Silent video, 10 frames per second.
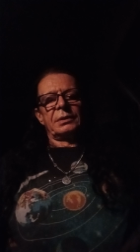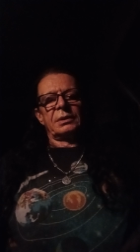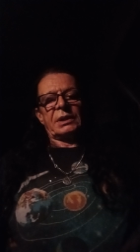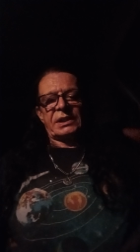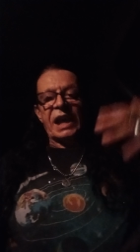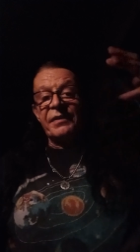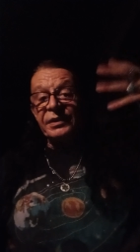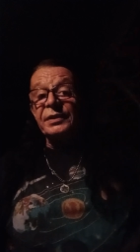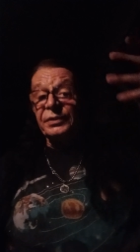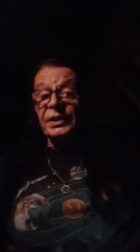the
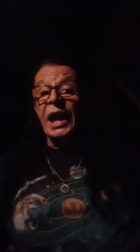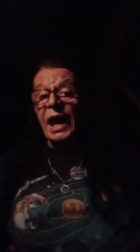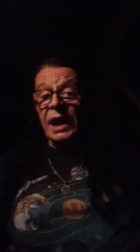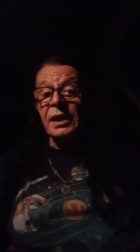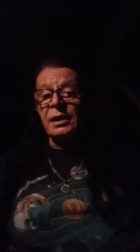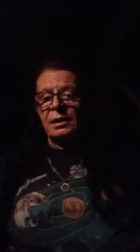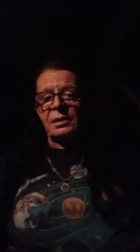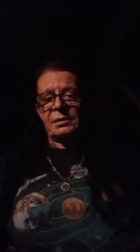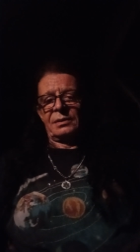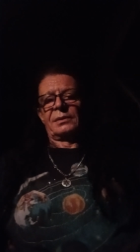seventh day
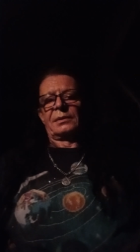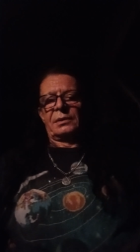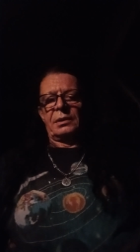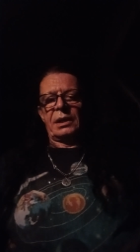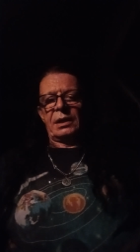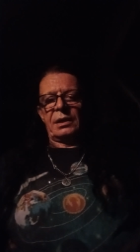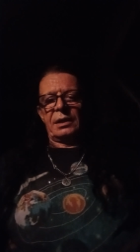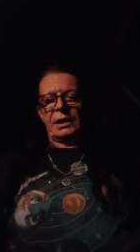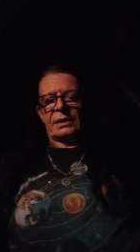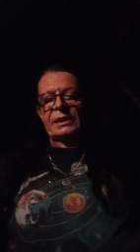
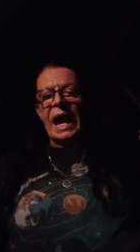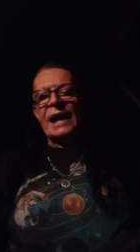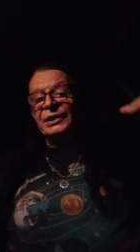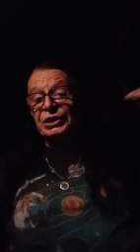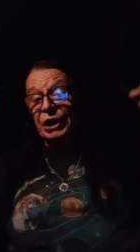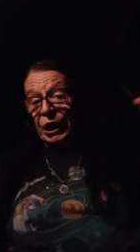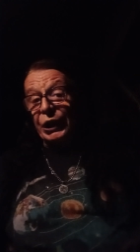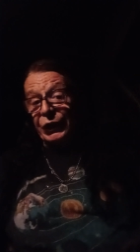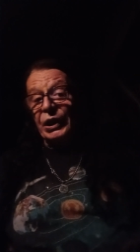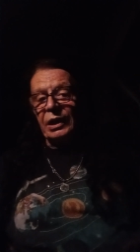at
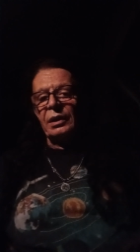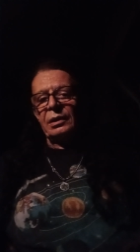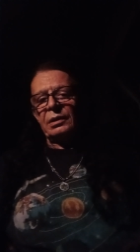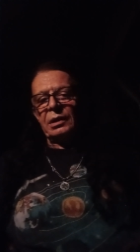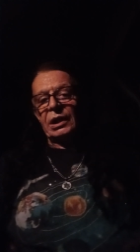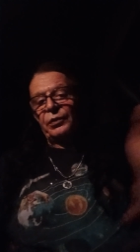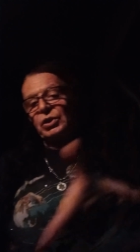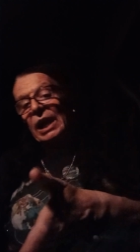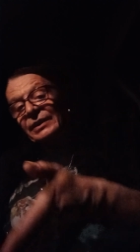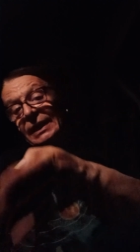9.30, it
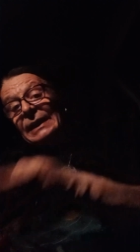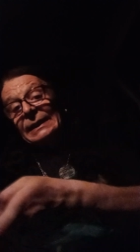was until